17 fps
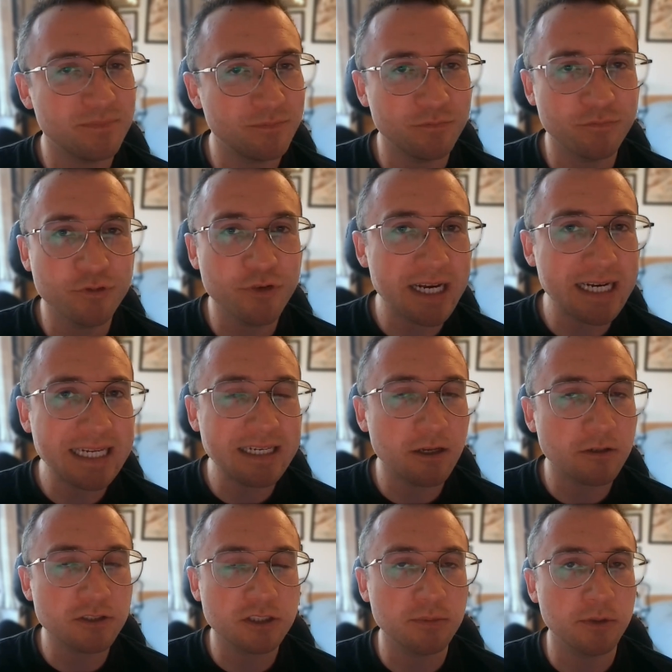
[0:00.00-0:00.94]
really
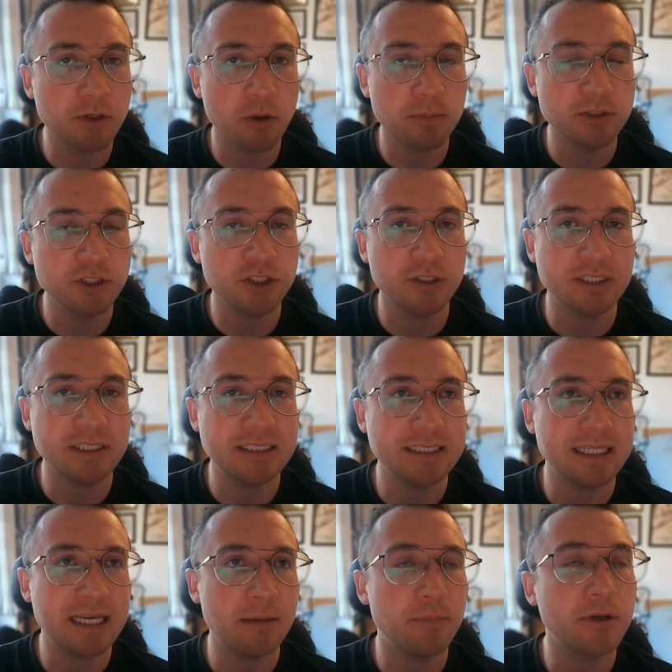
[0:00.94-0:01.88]
lost him an opportunity
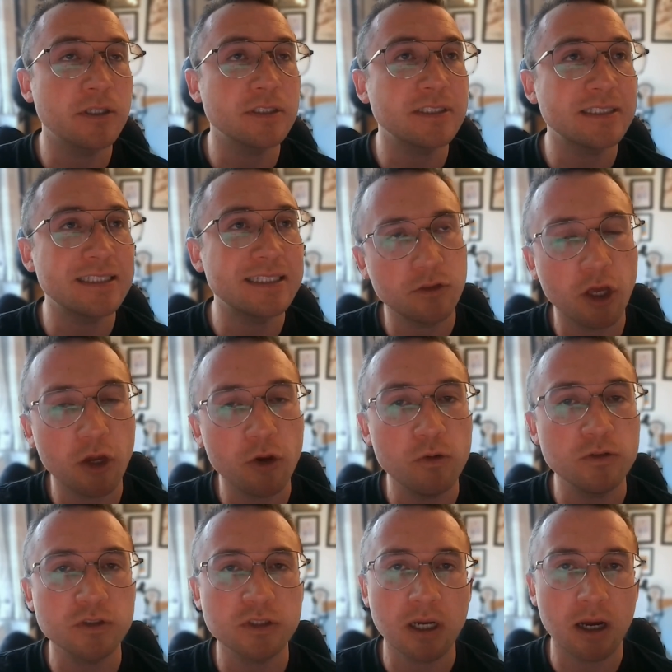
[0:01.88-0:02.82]
there because
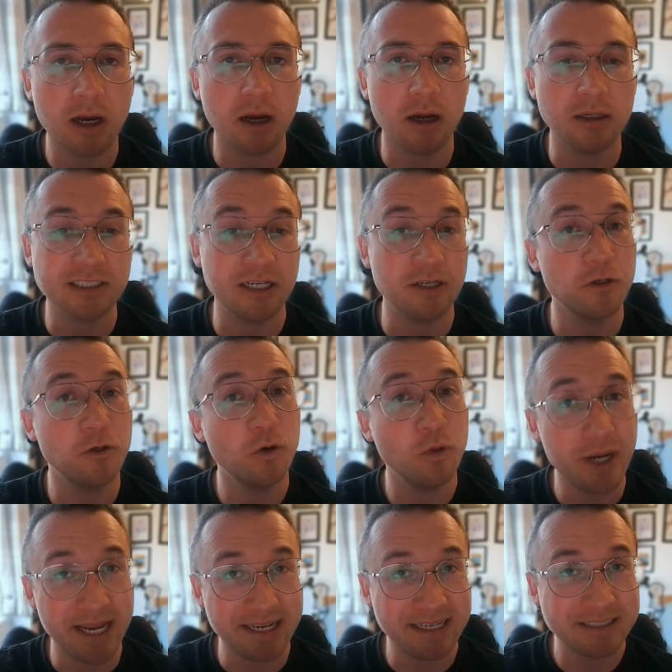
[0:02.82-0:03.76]
those cars are
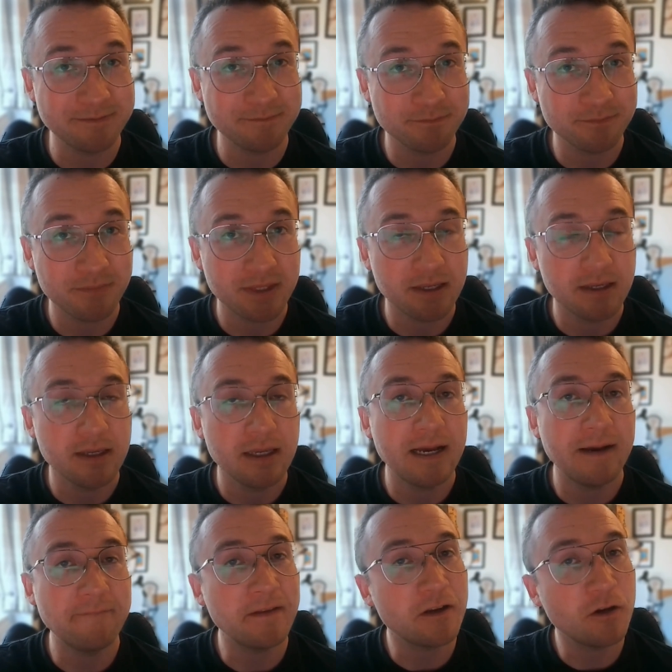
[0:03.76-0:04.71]
quick,
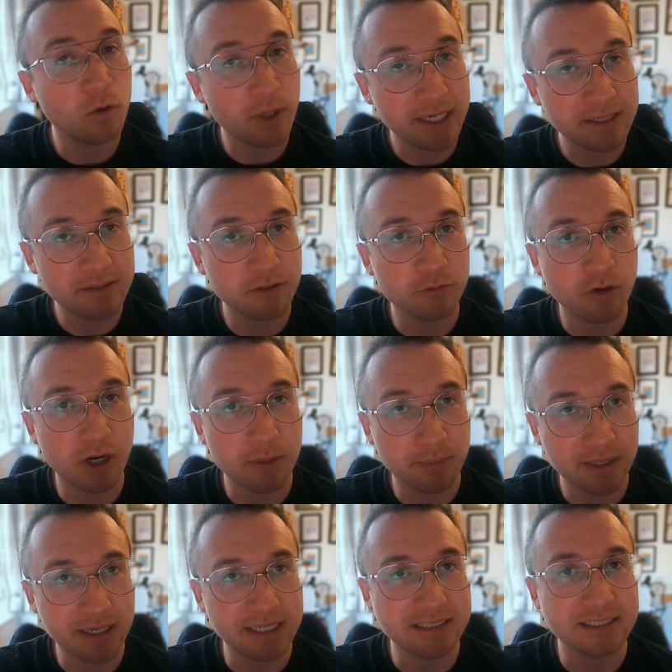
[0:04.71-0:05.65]
and they're quick in the right
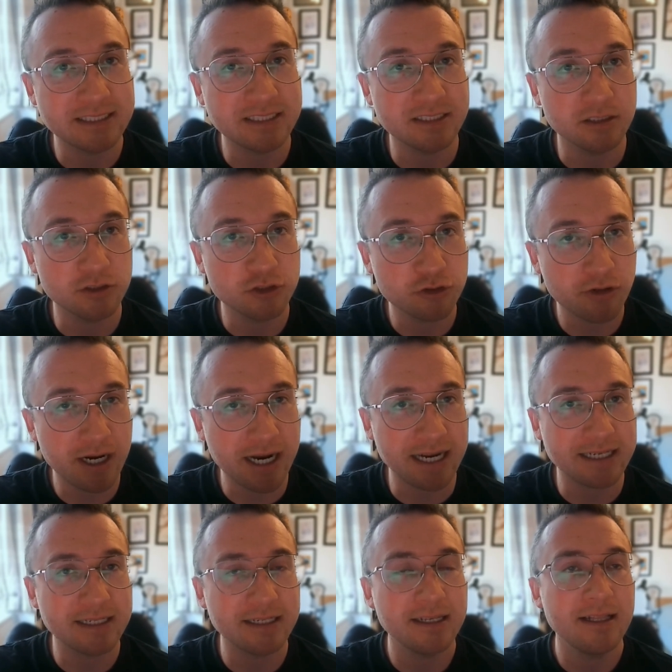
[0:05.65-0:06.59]
places in the
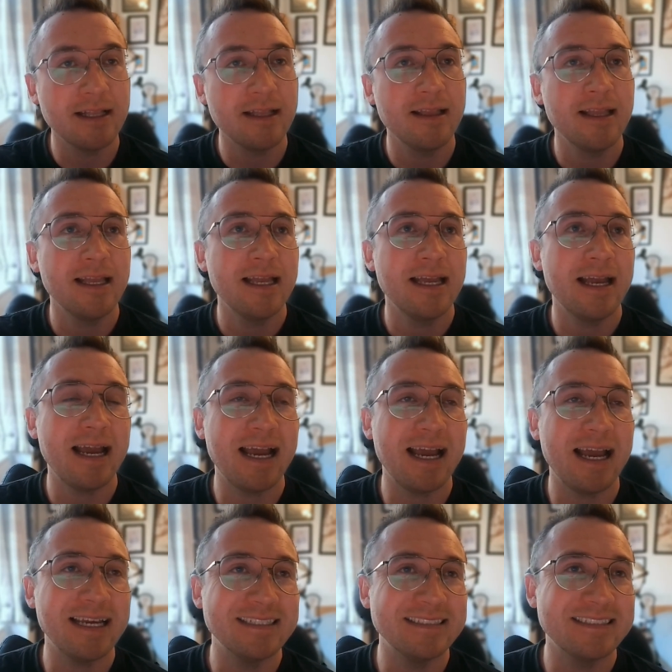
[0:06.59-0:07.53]
track,
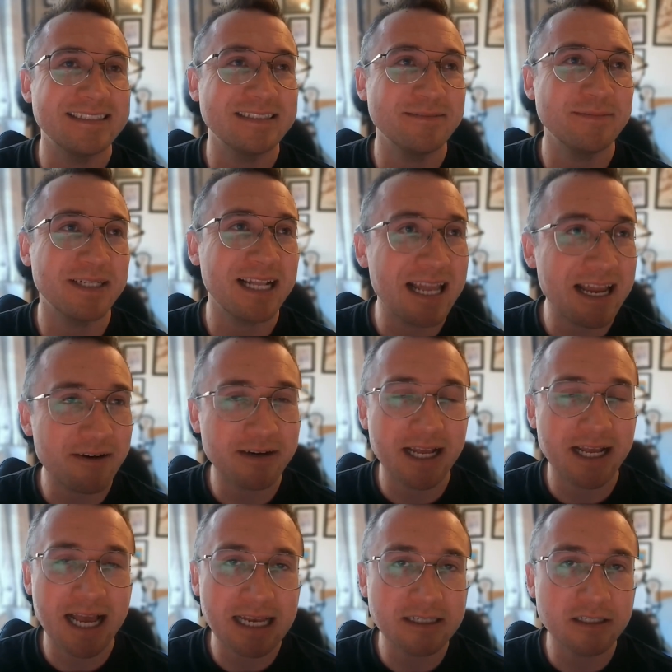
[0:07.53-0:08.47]
and McLaren
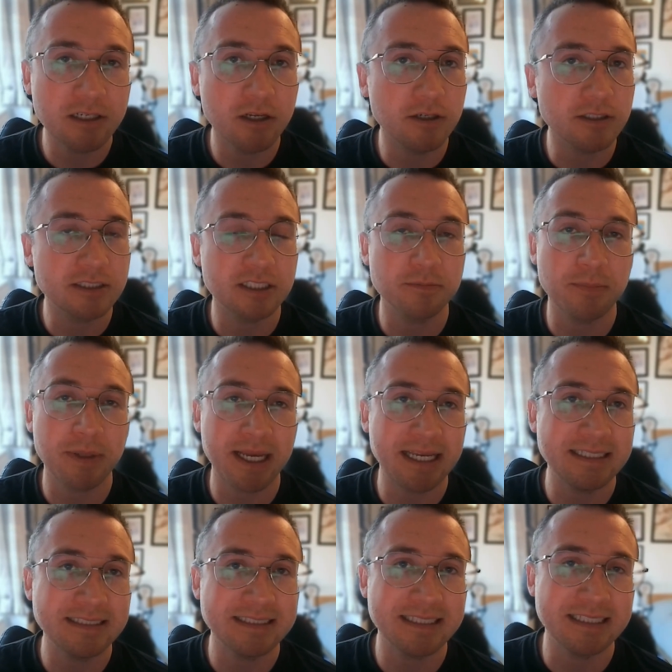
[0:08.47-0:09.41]
hadn't looked as
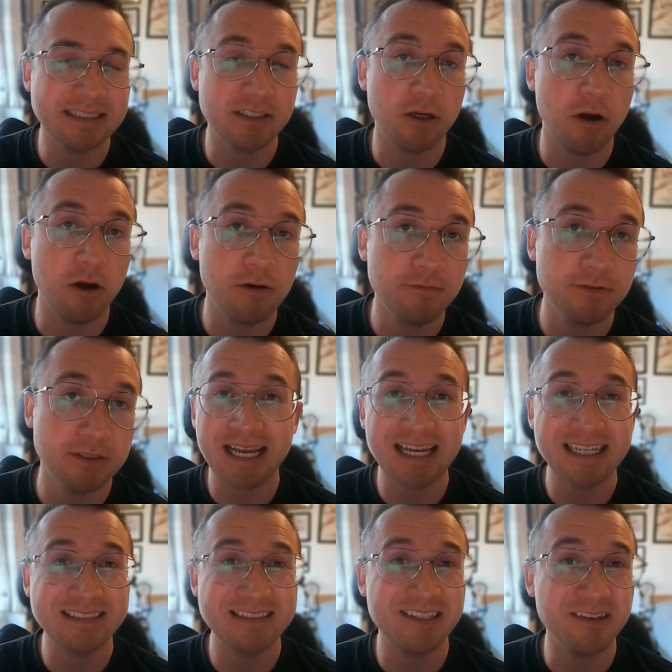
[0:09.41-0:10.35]
pacey as it often
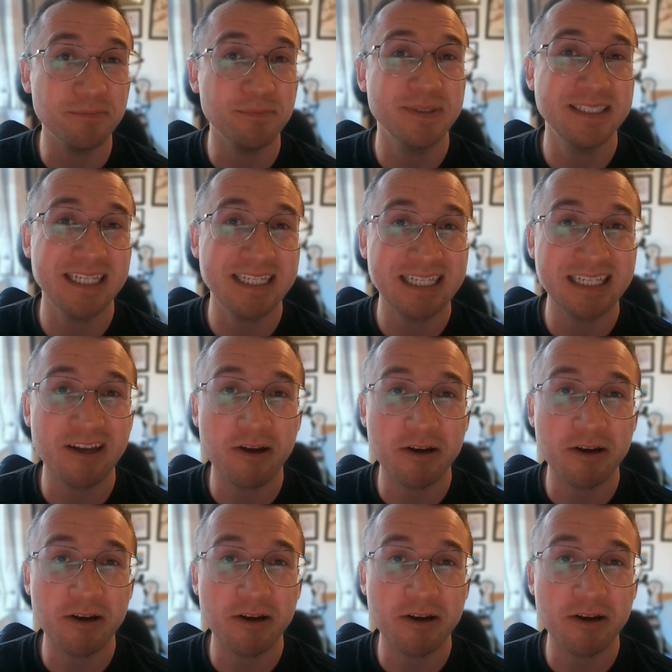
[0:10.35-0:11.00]
had done, particularly